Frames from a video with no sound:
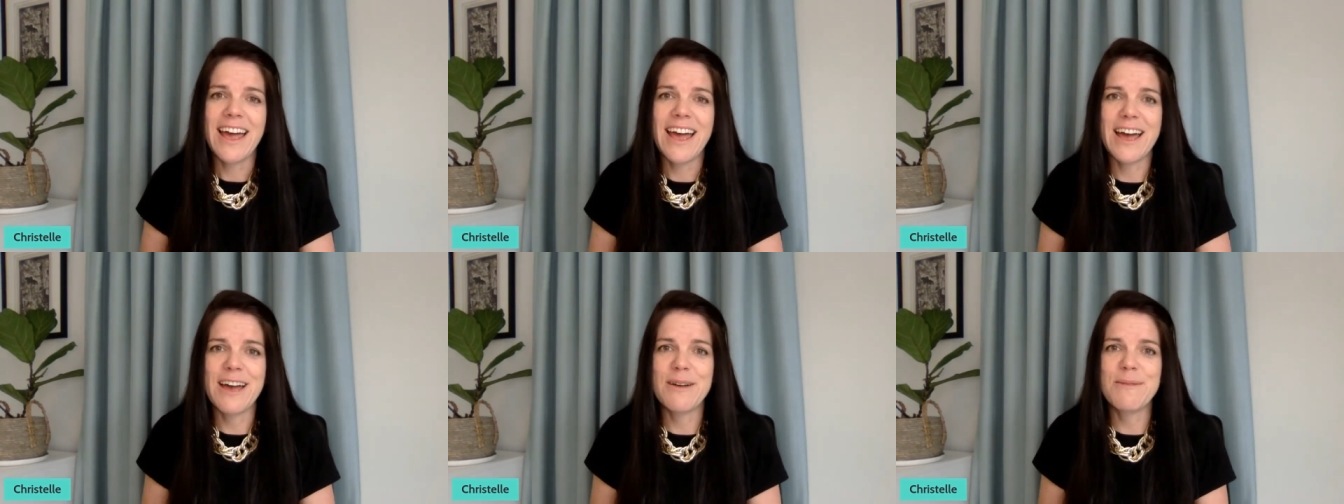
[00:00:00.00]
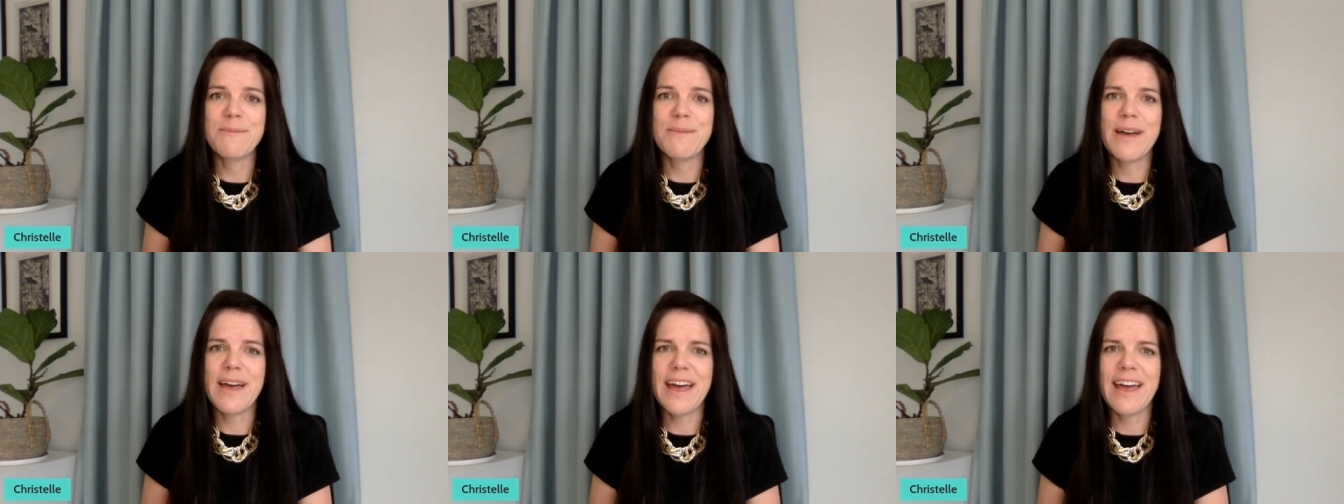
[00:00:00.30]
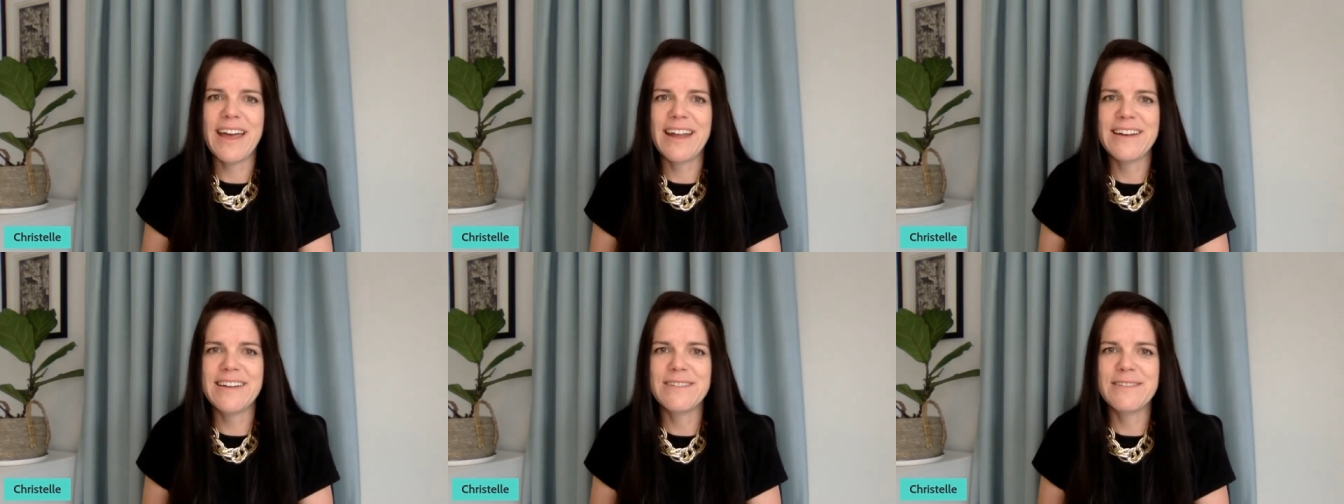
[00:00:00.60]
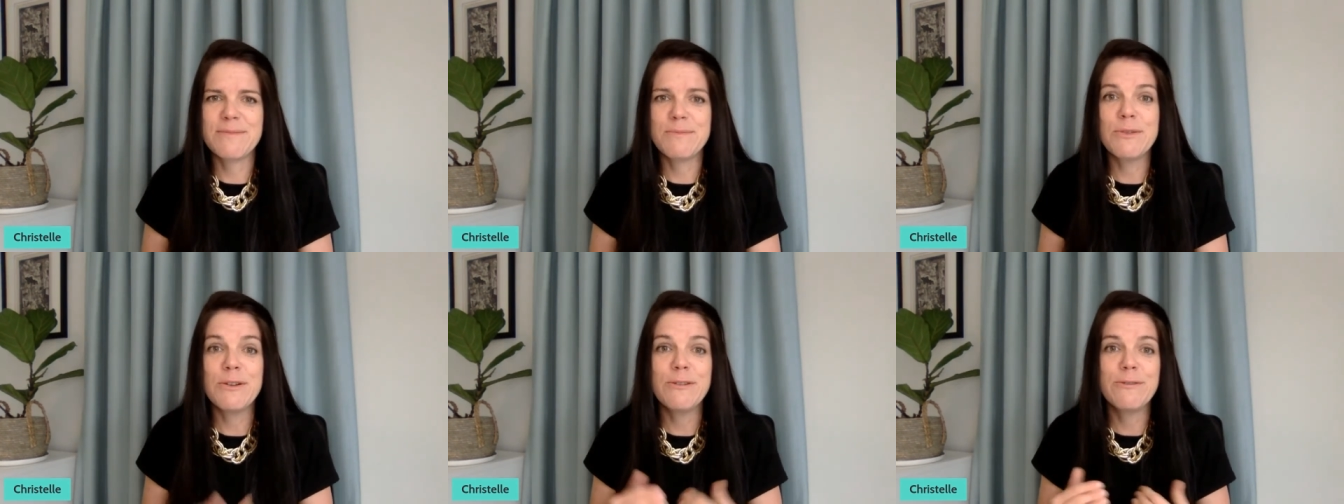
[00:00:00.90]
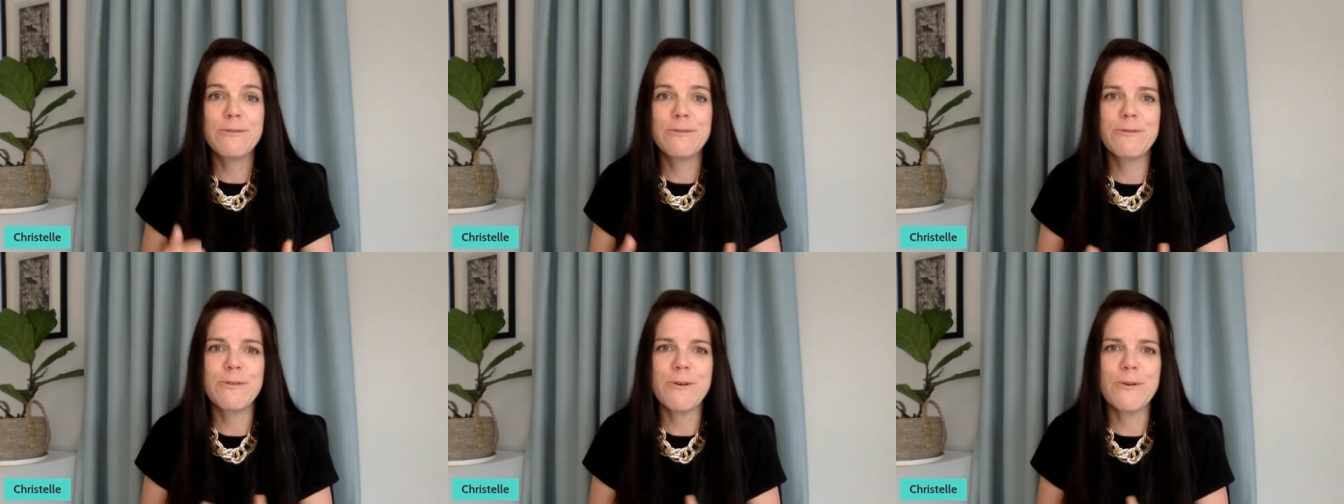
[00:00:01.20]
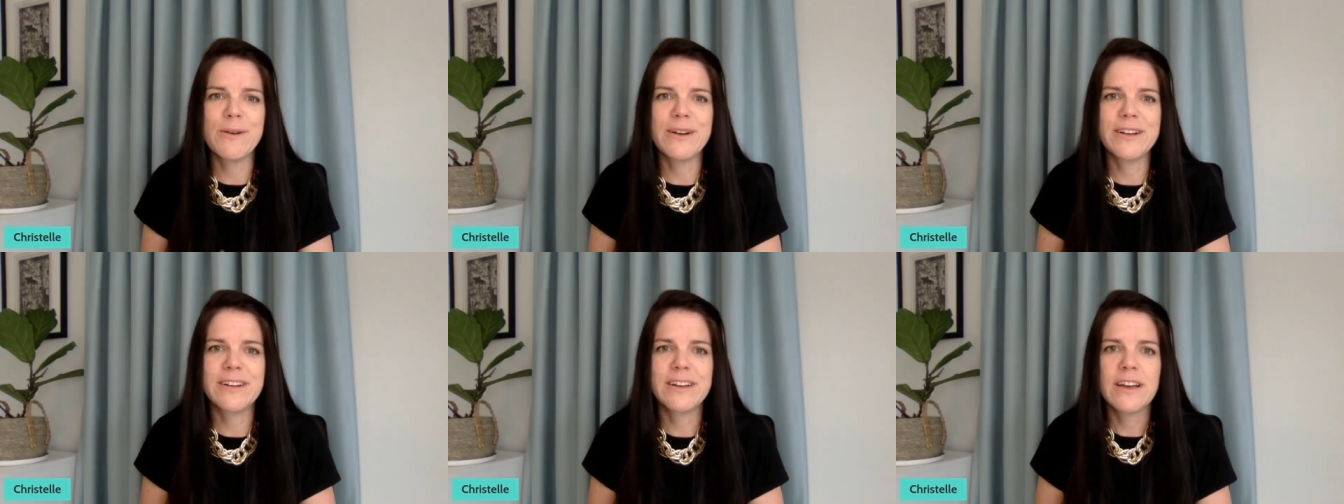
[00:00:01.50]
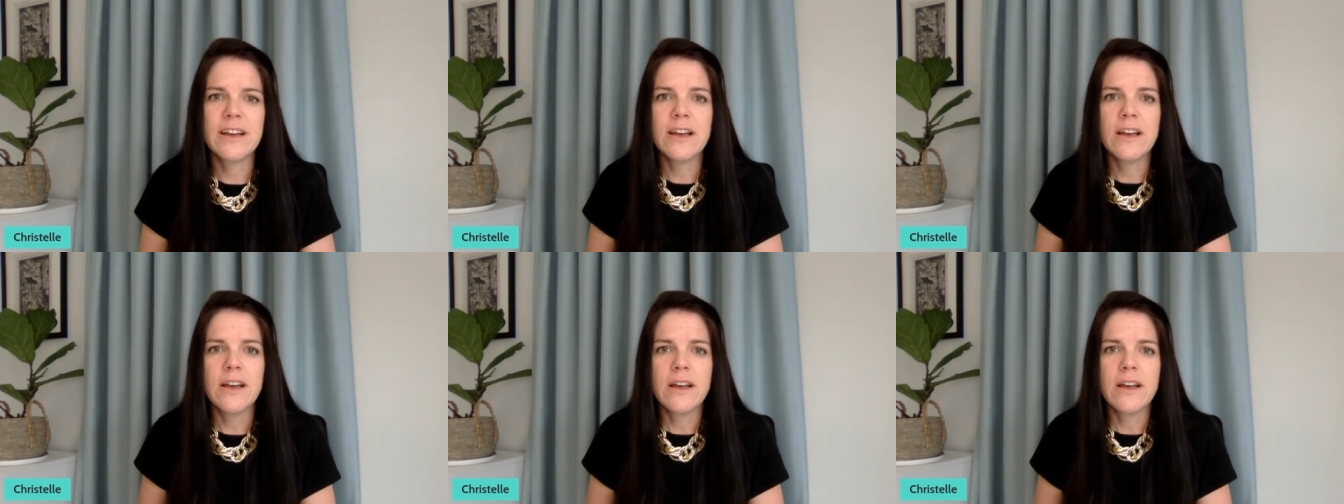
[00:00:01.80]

um, and moved forward.